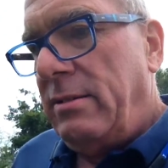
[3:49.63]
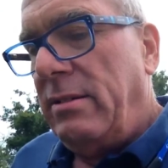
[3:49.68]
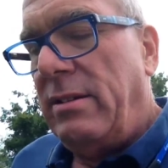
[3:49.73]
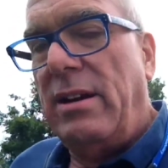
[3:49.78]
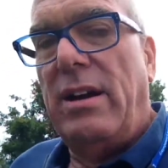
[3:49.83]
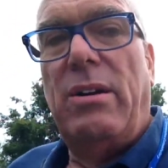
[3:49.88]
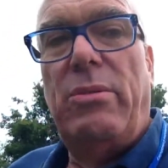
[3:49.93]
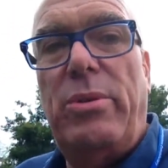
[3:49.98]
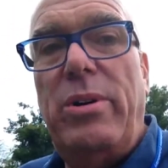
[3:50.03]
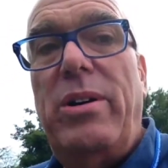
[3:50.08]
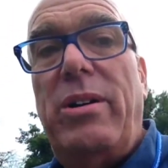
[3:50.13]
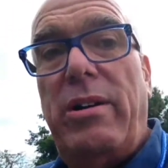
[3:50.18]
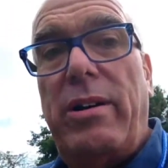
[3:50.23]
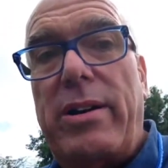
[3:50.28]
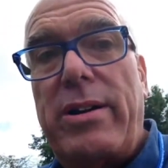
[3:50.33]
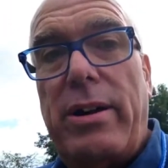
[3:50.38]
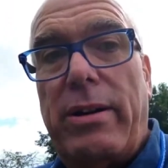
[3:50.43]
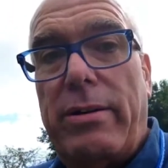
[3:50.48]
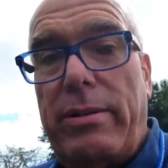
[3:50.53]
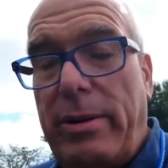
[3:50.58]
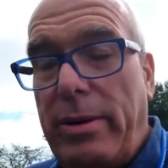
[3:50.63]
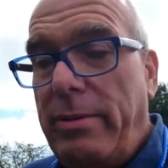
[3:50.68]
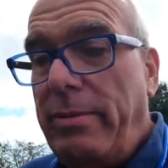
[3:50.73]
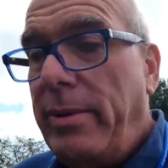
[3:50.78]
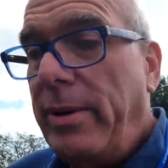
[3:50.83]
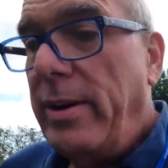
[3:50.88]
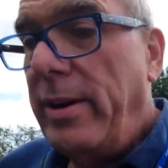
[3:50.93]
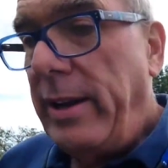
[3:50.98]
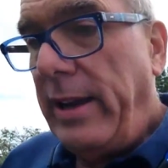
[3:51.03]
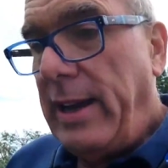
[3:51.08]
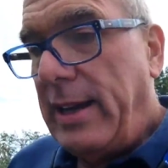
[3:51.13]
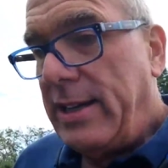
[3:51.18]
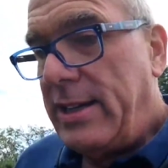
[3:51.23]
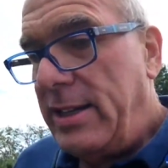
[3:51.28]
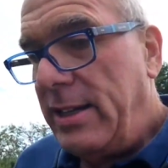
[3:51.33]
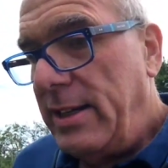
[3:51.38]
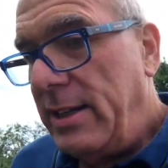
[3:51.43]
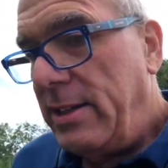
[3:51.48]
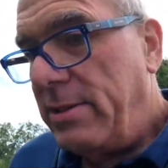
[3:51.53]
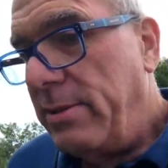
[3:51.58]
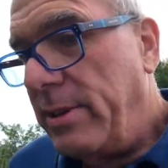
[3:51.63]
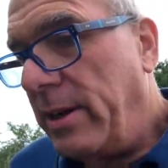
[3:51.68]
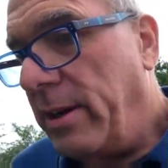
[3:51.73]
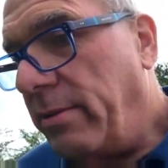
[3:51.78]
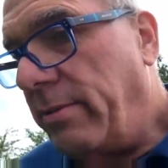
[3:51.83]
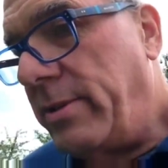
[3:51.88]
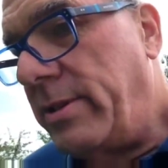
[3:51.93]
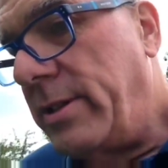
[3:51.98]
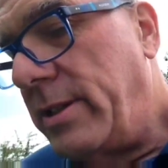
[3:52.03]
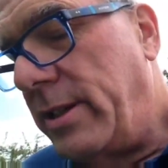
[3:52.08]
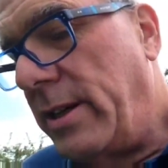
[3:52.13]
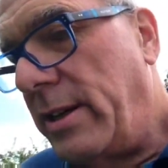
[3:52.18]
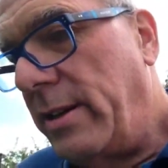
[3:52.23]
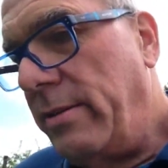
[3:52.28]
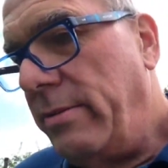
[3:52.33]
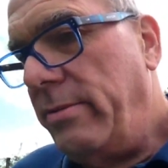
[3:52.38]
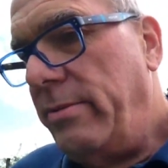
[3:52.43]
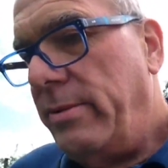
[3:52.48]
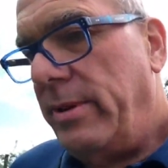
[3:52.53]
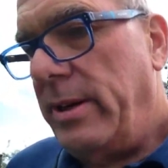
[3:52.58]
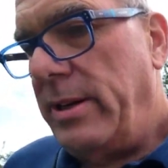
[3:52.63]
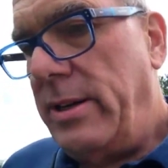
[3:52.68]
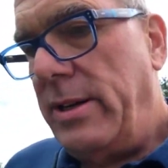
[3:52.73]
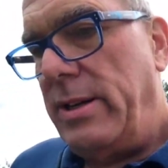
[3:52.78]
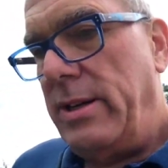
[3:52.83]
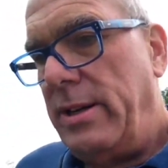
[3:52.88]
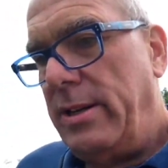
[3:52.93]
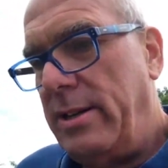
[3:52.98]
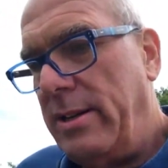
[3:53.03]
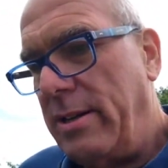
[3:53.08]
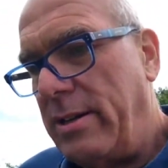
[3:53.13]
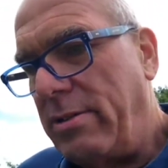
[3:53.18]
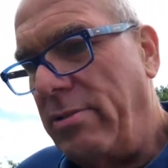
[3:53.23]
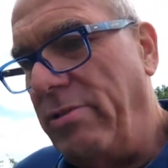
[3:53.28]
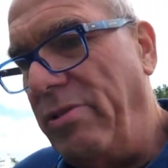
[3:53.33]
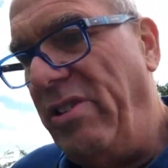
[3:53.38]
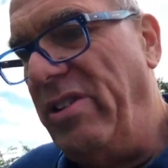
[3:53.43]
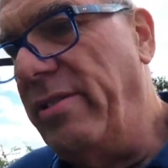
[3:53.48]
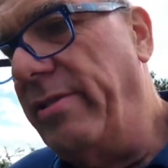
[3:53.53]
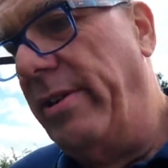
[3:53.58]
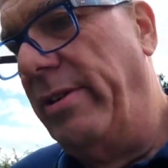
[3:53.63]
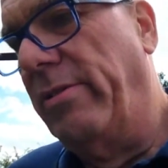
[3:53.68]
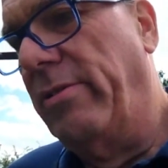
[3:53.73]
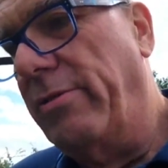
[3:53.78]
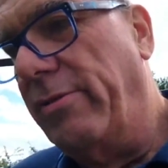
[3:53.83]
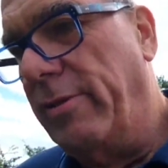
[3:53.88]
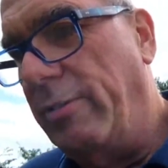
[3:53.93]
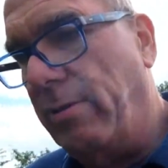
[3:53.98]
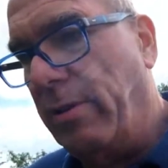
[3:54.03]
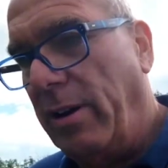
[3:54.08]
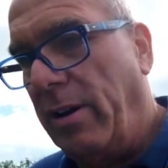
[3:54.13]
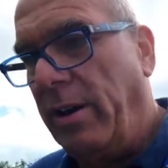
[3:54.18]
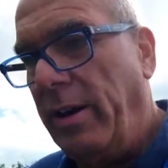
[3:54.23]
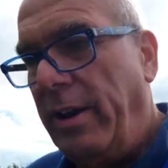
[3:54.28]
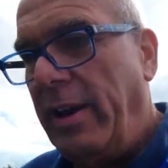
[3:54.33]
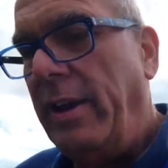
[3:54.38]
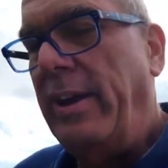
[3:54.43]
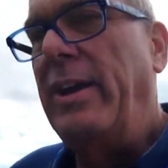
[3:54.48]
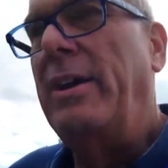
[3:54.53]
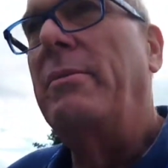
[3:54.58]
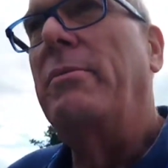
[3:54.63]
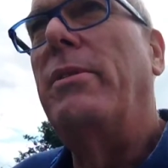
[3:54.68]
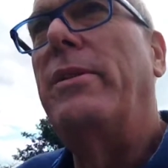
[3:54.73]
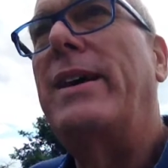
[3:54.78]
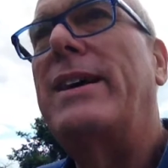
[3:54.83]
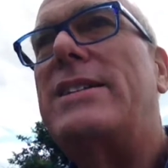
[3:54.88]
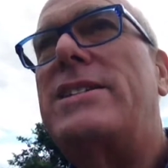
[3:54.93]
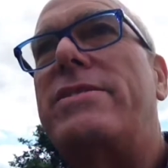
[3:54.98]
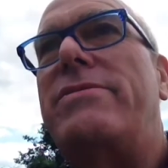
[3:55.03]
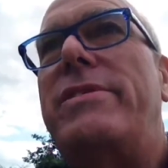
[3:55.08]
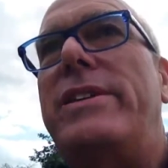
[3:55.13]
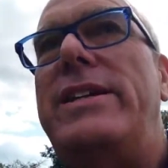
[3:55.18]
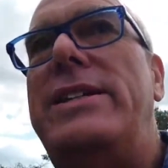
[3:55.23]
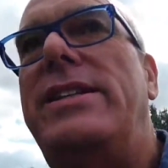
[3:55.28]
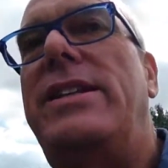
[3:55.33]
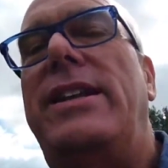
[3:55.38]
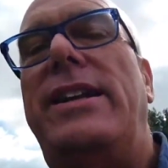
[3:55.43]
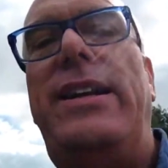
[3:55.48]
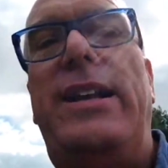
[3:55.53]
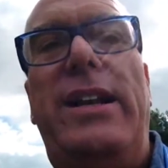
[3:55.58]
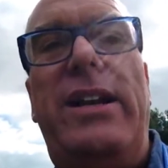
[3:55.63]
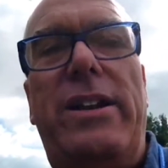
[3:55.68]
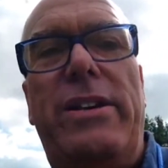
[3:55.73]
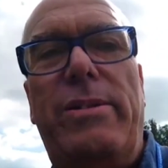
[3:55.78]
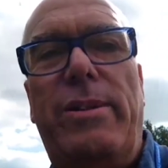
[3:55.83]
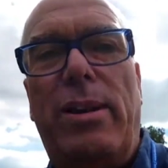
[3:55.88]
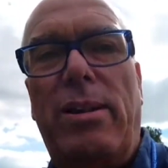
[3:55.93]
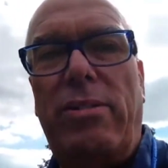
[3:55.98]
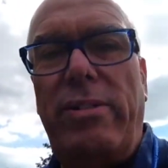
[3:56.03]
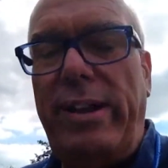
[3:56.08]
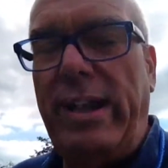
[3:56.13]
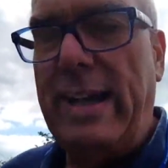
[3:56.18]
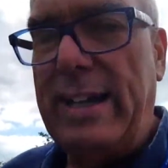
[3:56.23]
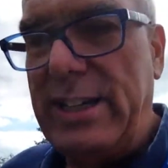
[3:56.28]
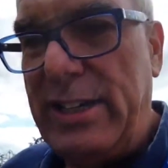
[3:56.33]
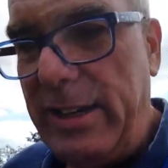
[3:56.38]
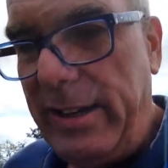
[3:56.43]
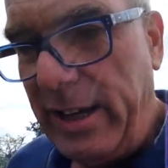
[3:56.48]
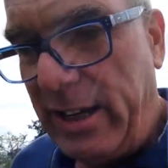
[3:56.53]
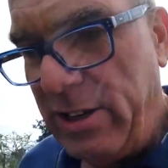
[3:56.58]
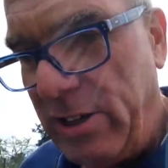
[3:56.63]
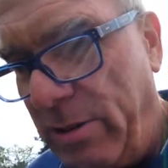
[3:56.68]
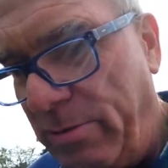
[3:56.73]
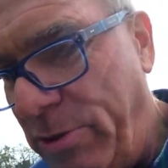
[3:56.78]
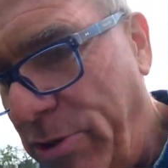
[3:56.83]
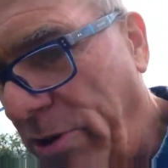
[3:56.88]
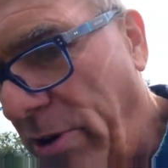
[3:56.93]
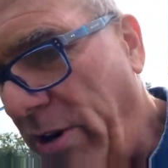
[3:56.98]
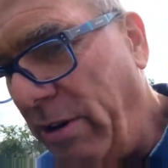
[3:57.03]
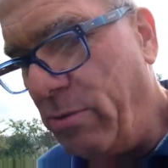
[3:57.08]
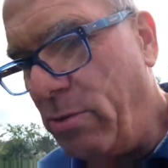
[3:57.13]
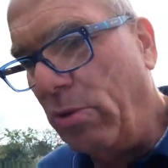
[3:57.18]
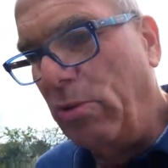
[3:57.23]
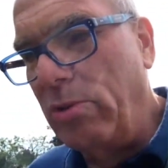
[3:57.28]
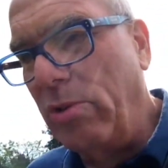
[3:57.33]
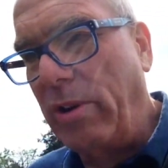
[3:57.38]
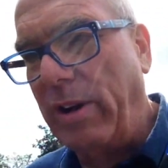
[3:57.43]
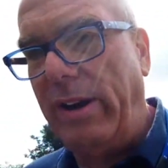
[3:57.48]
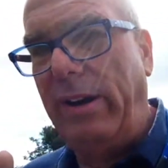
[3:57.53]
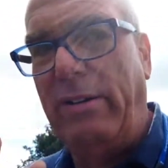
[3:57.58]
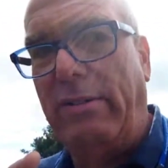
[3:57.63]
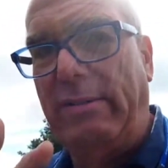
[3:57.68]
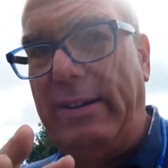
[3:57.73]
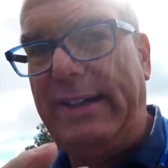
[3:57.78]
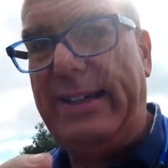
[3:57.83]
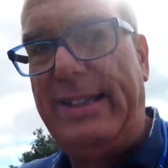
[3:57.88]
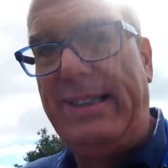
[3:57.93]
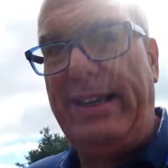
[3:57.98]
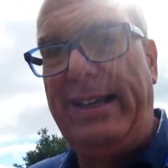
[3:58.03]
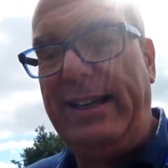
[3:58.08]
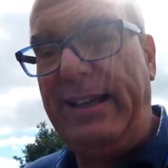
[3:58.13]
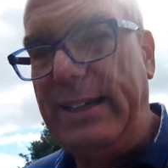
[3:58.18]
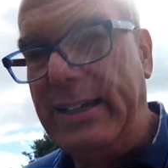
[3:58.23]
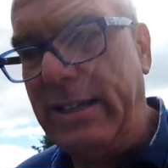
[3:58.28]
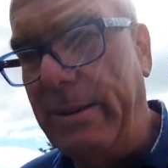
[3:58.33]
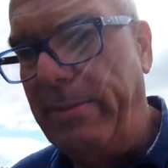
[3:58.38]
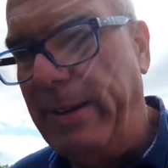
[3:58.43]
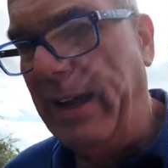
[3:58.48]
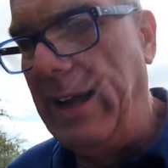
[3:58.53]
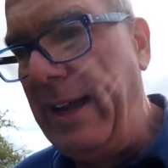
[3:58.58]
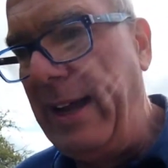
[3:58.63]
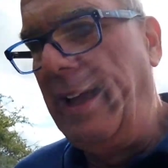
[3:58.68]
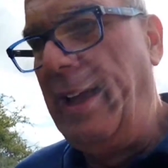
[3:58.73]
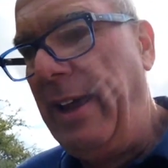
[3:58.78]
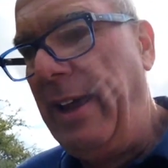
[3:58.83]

Well, work. I worked work yesterday as well, so uh, couldn't do an awful lot. But that's the reason I didn't do a lot yesterday because I'm trying to organise things to make